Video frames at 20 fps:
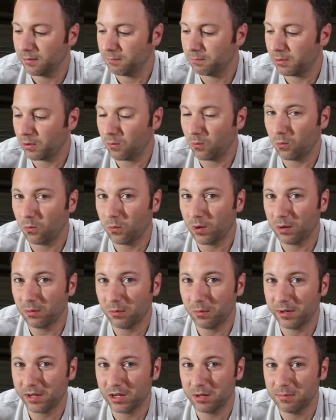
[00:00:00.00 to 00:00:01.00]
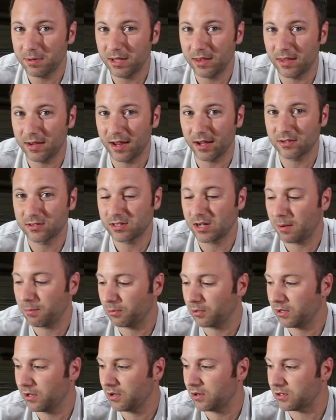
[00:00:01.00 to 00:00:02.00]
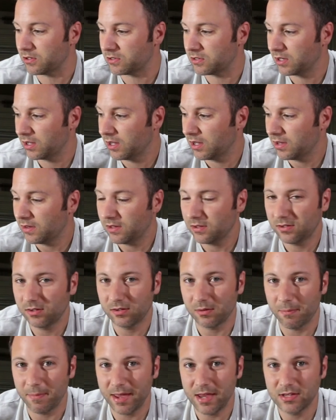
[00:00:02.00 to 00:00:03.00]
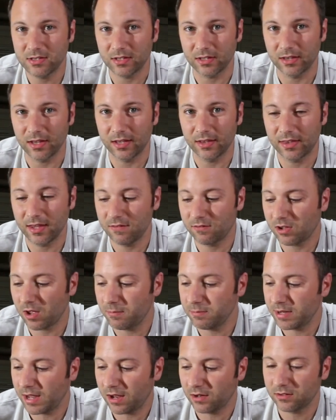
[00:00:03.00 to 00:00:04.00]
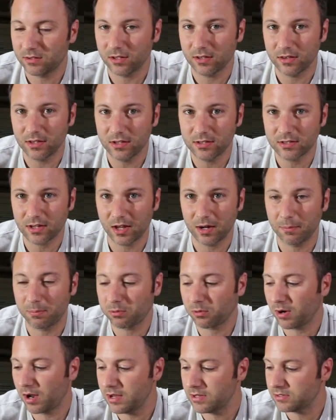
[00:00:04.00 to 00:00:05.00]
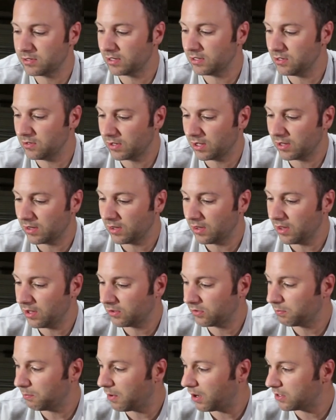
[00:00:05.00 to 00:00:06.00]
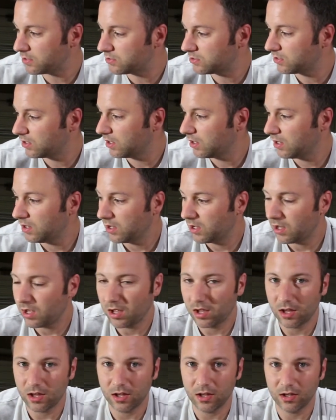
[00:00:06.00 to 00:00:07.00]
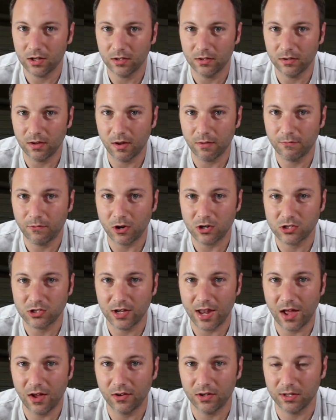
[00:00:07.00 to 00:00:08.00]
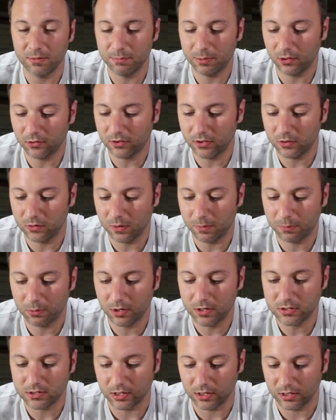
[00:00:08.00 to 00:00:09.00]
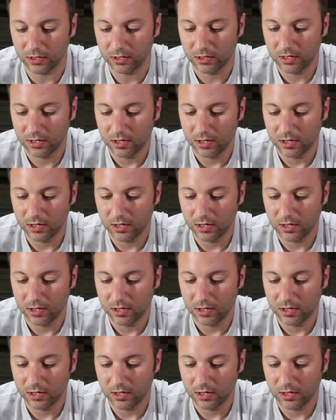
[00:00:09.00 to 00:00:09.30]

But where are we going to be in the next couple years? This is amazing that they've come down to this kind of price and you get this much functionality built into a printer.